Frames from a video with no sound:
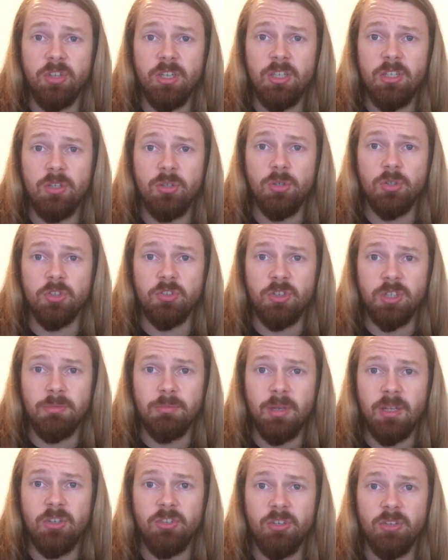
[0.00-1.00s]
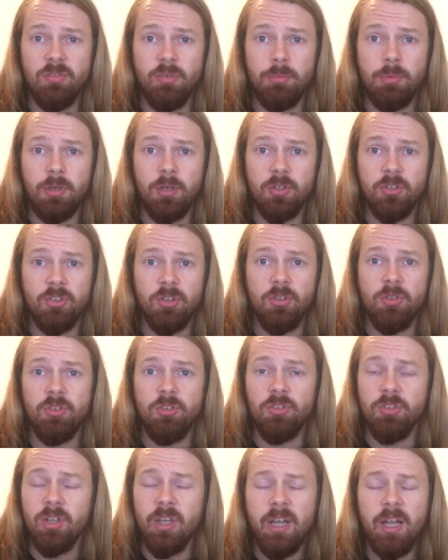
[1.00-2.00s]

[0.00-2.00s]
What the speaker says: in your string bends and vibratos.